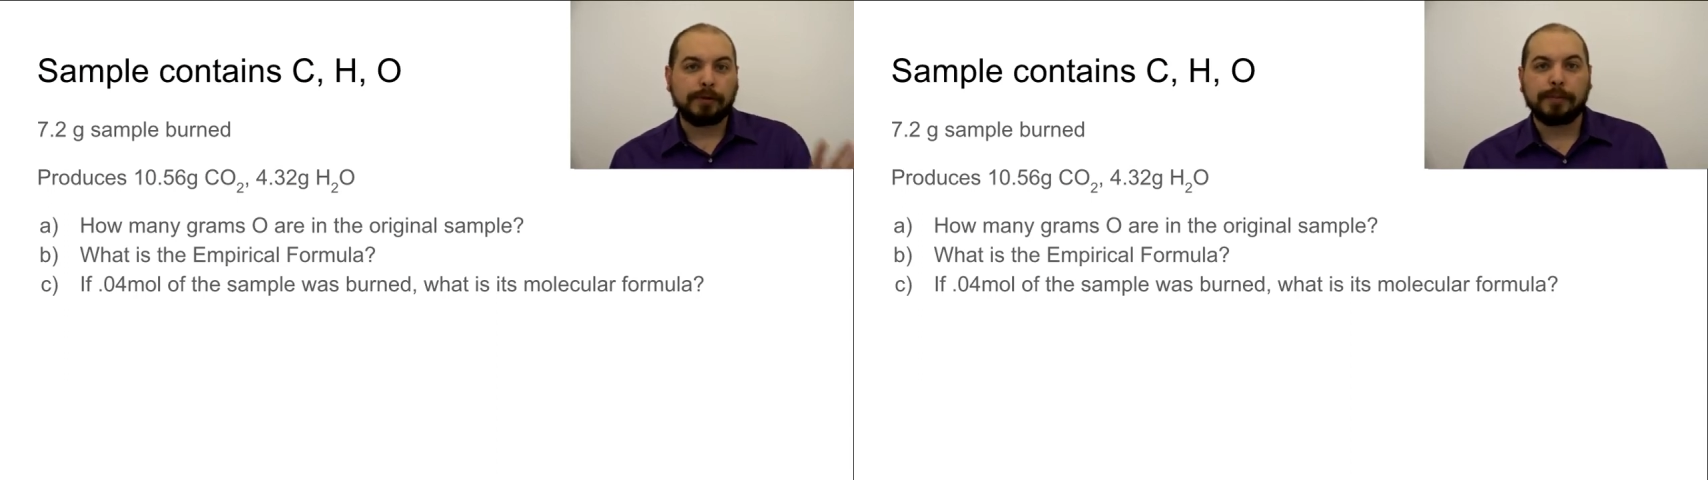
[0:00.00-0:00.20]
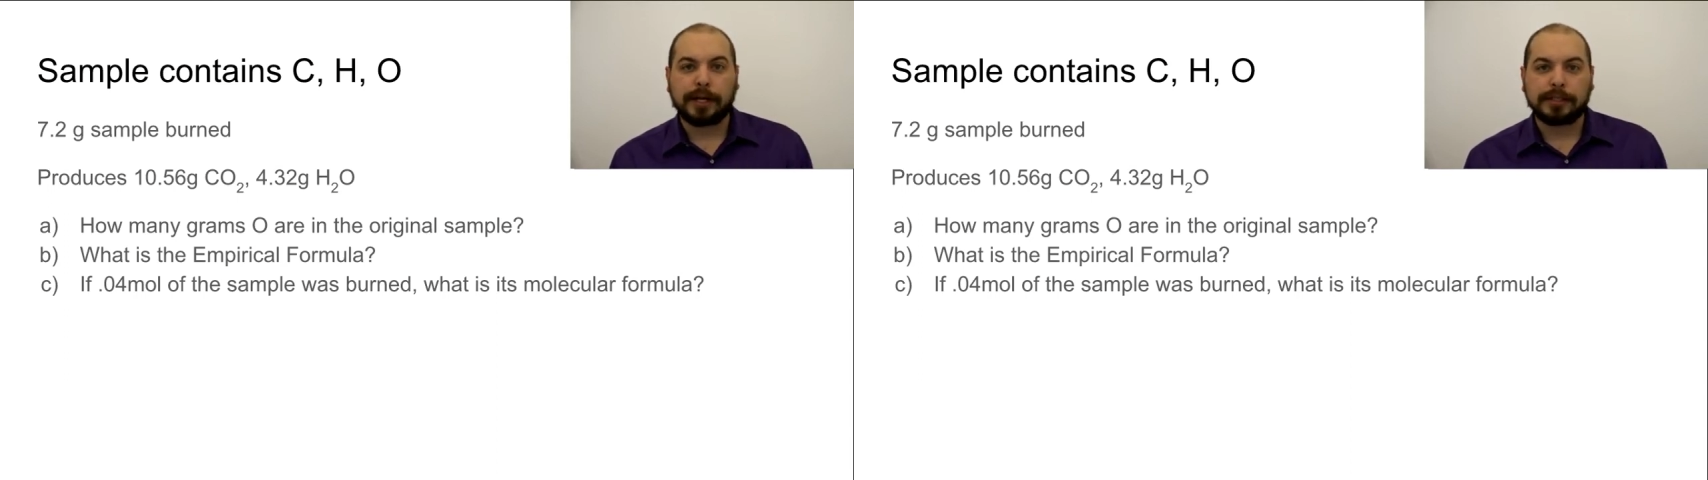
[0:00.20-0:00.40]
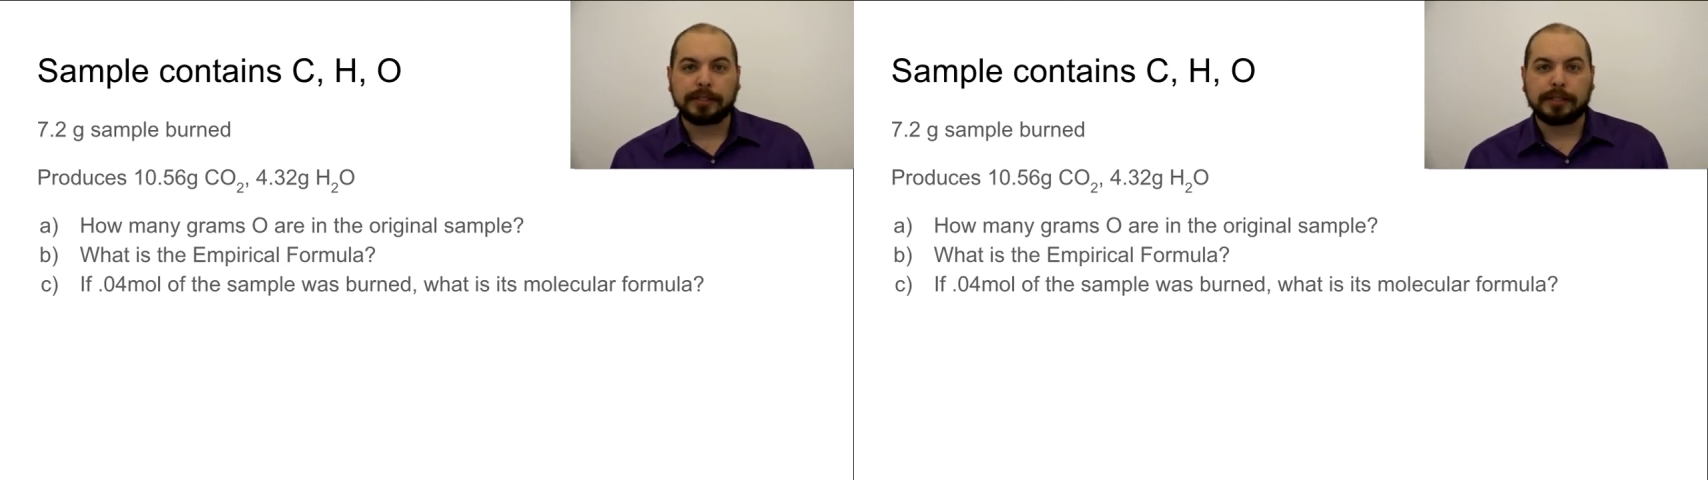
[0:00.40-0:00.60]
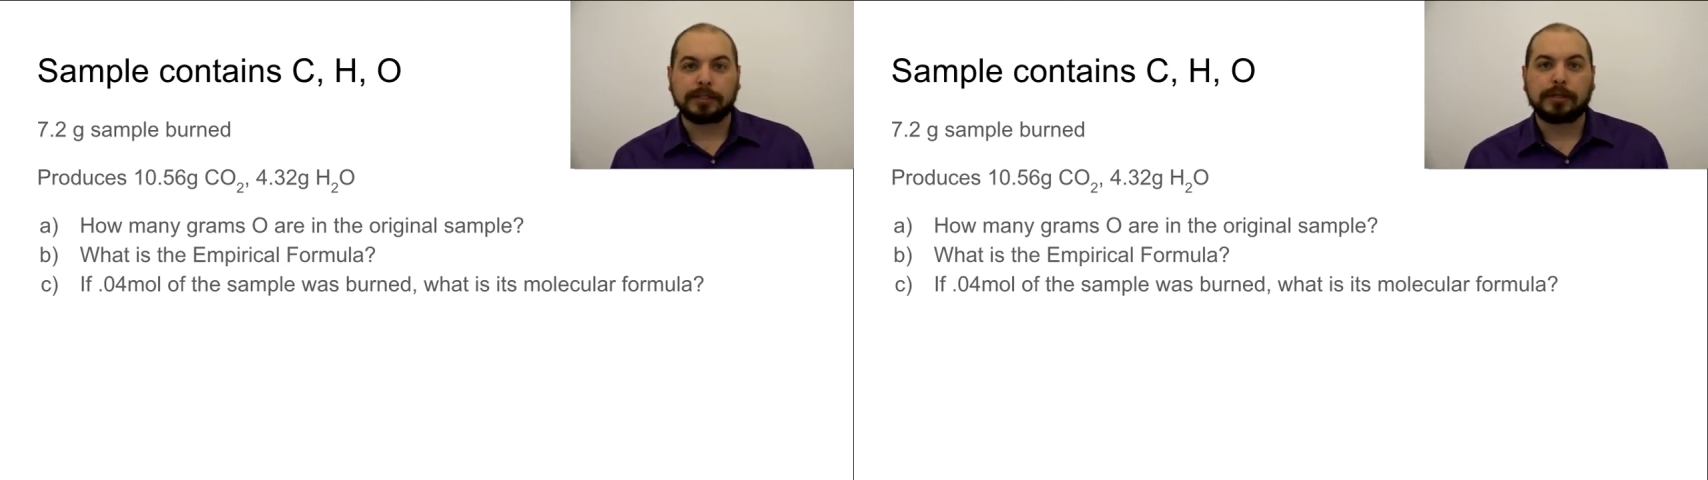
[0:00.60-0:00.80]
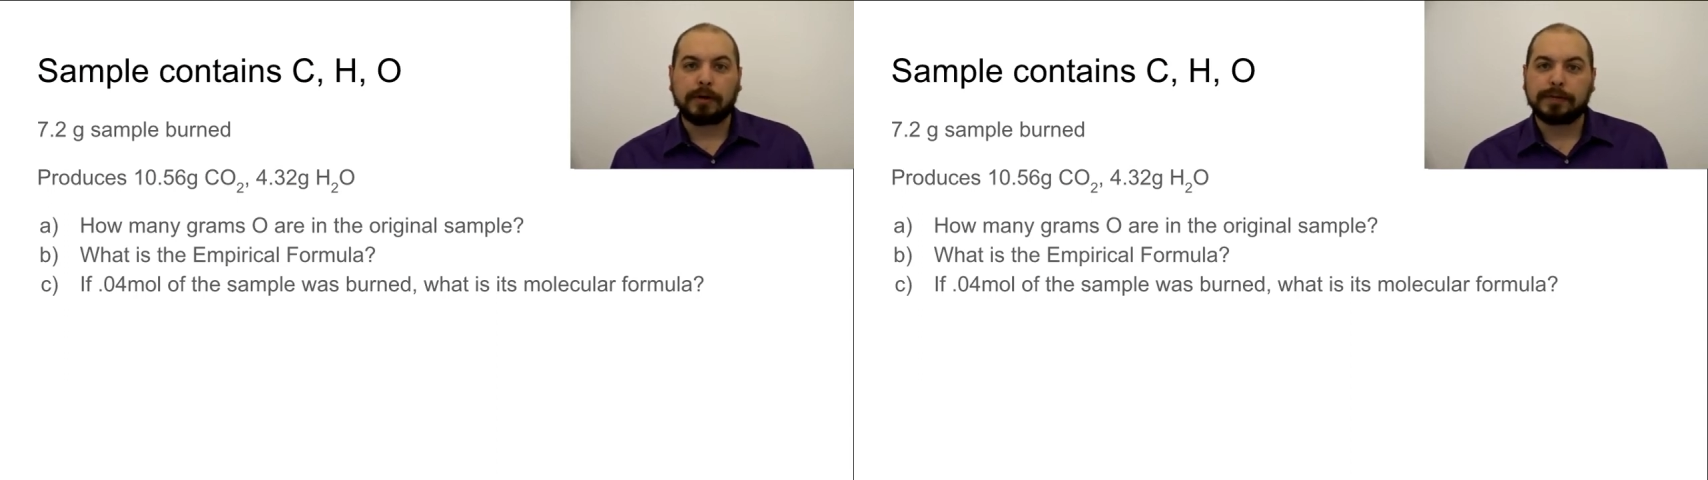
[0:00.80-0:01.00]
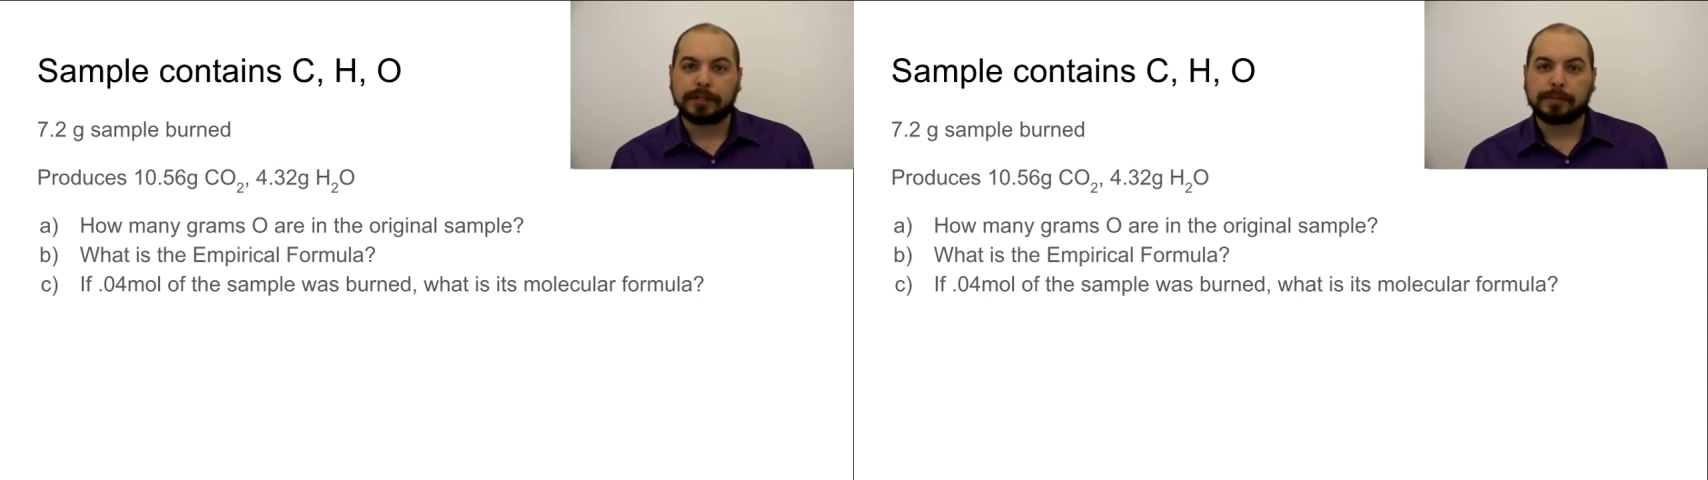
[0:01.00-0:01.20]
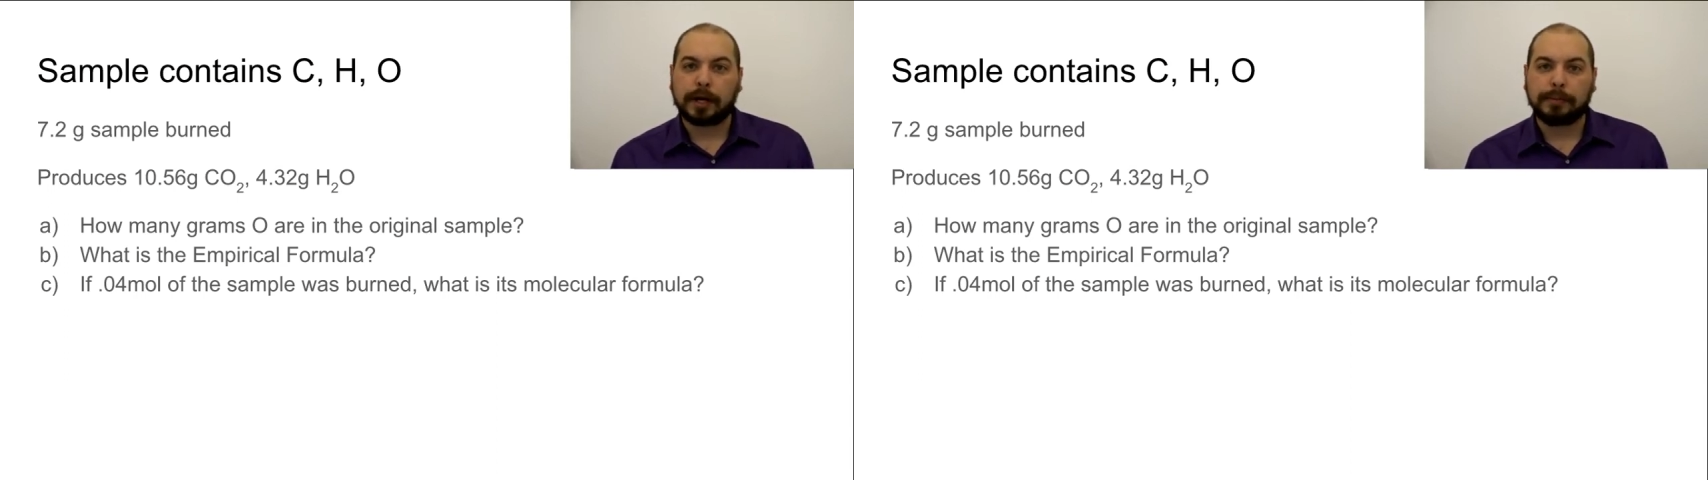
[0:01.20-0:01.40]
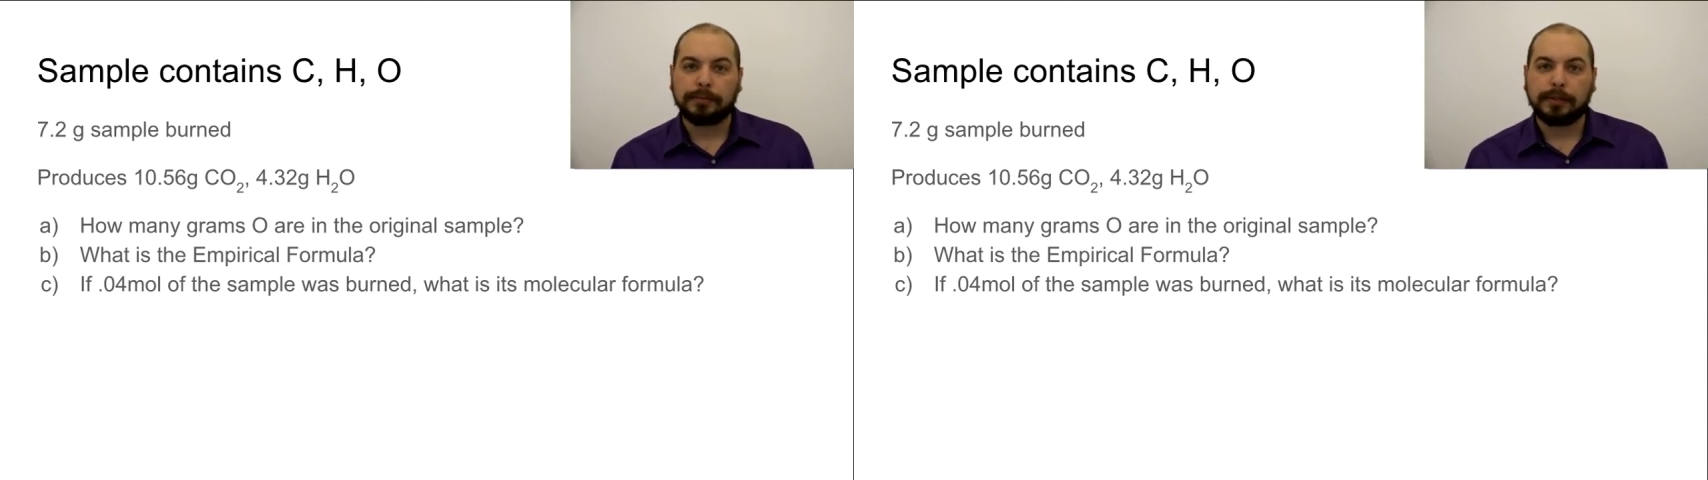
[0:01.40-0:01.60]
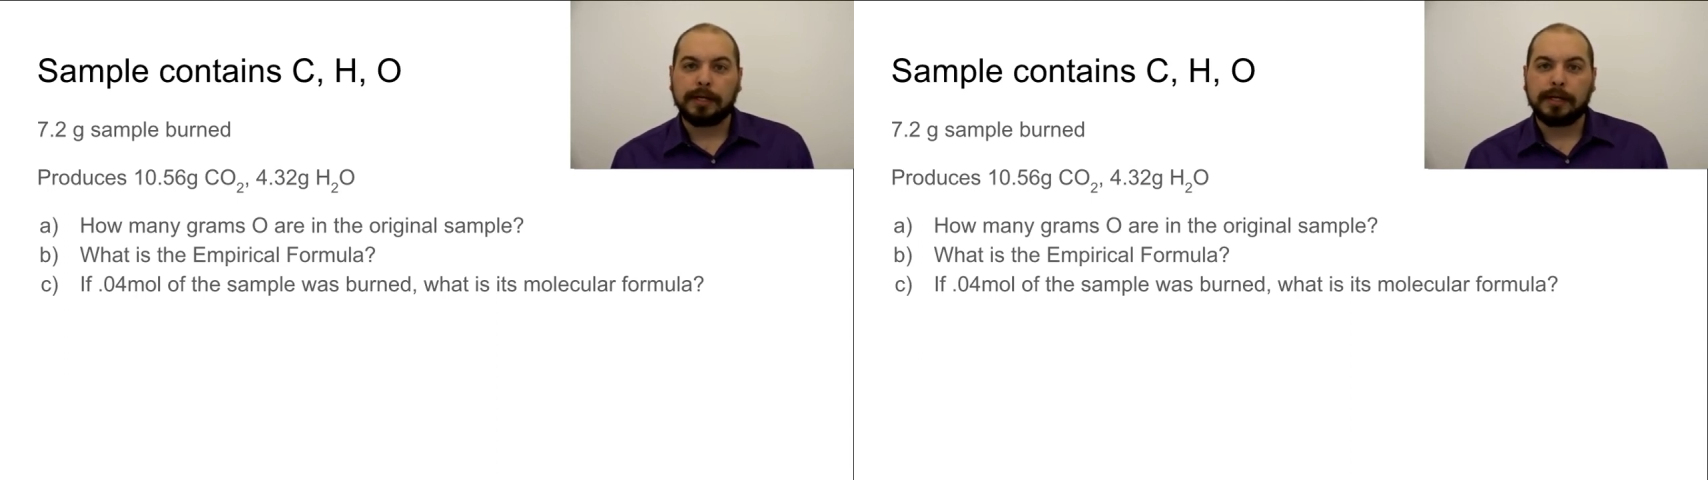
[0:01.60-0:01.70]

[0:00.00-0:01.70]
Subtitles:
minutes to solve this problem.